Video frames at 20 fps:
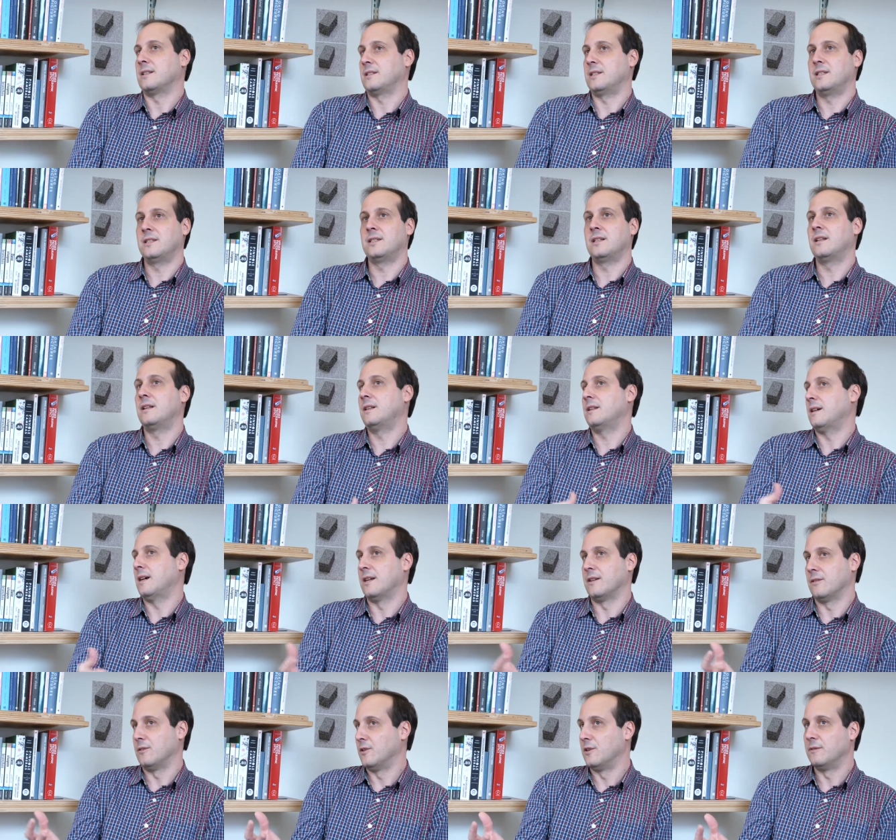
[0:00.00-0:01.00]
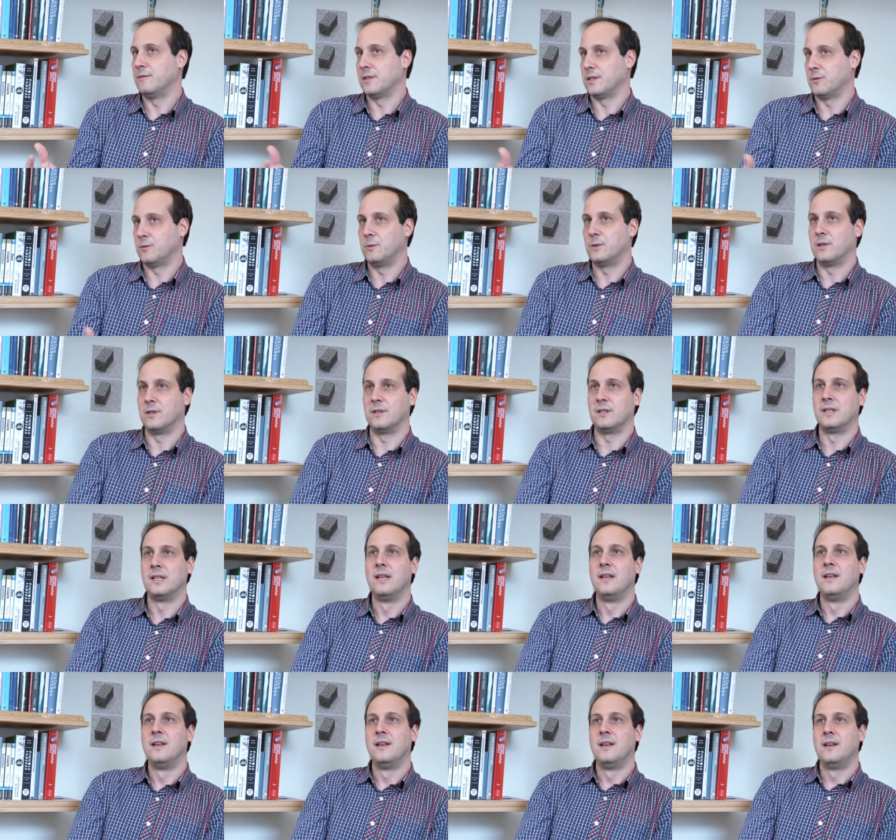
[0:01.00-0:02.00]
at CSAIL and all over the world.
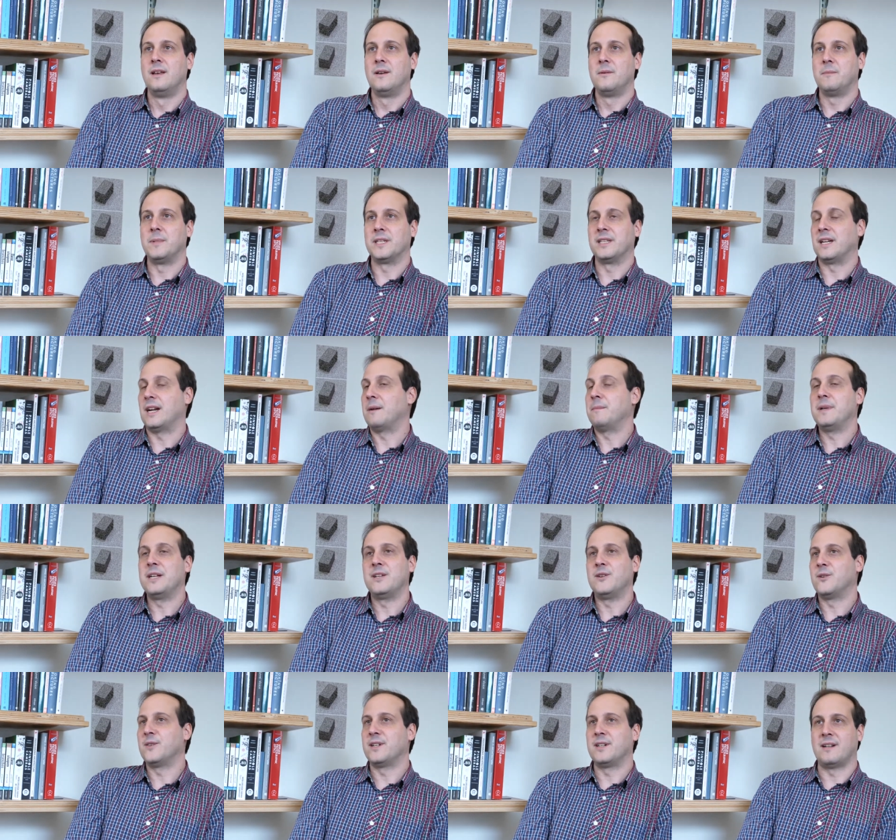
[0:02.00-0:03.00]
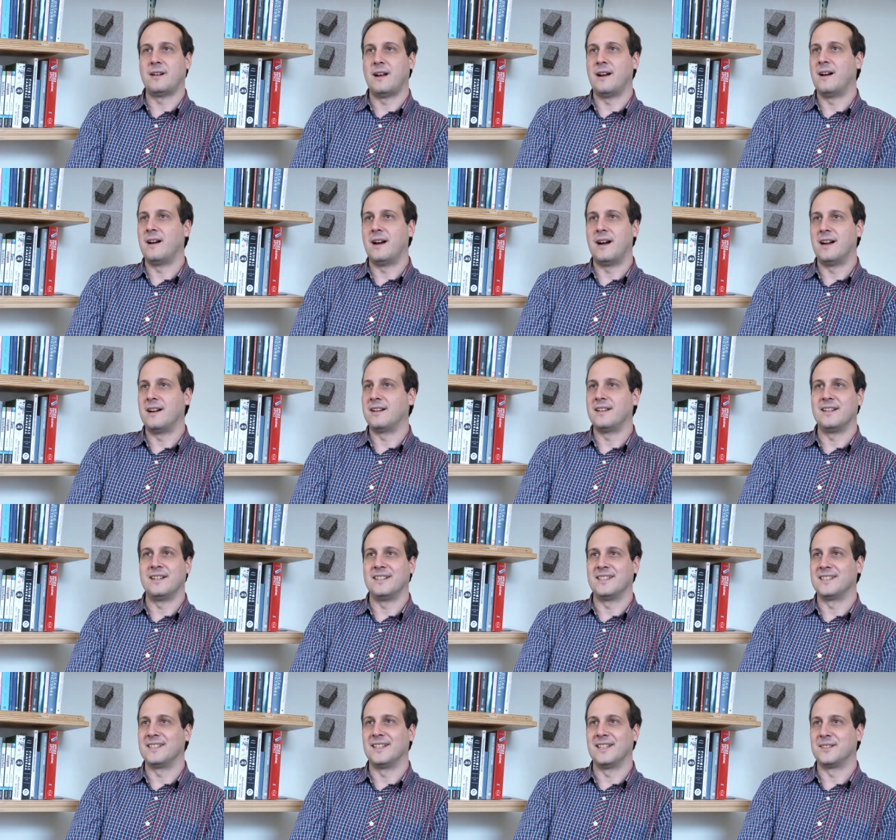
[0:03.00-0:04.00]
But there are many other
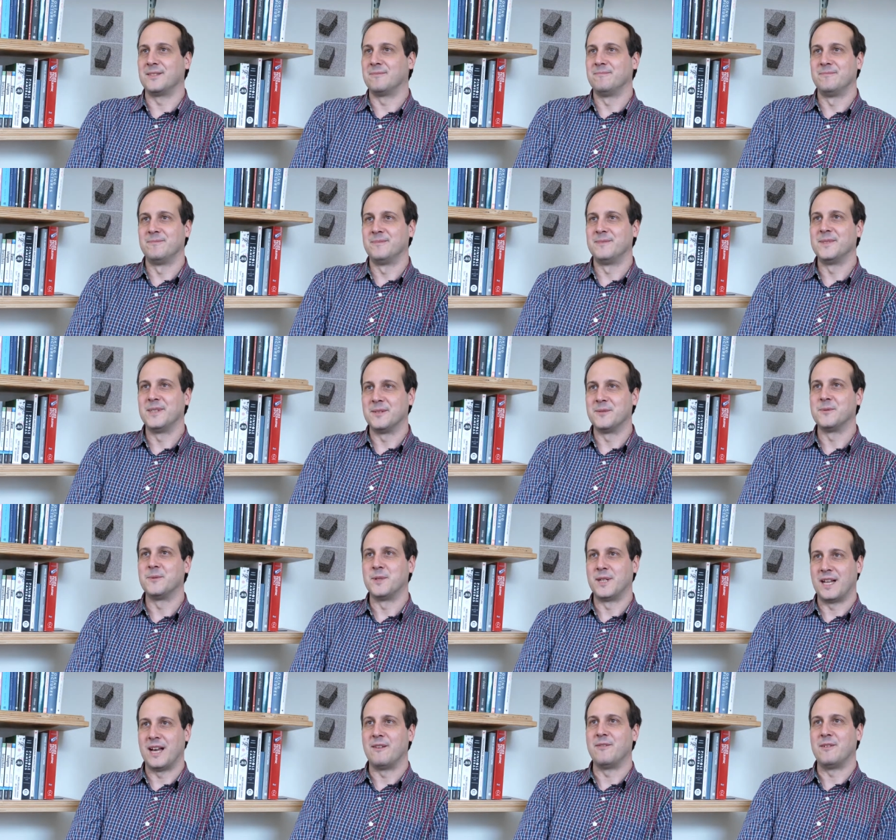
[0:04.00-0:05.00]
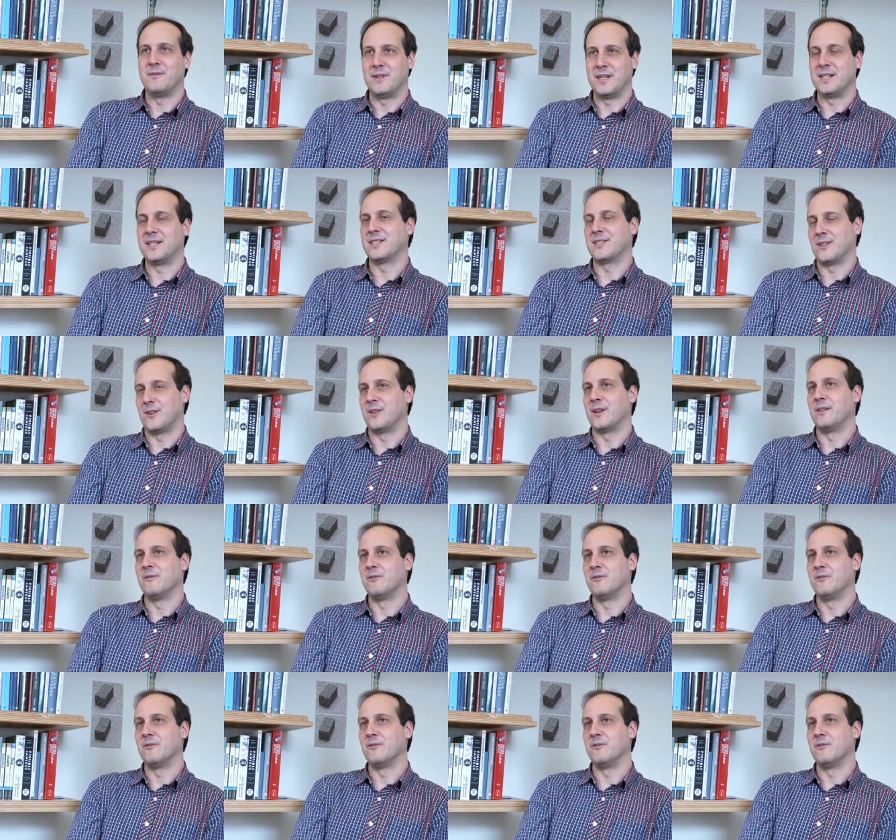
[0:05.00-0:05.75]
areas that will have a very strong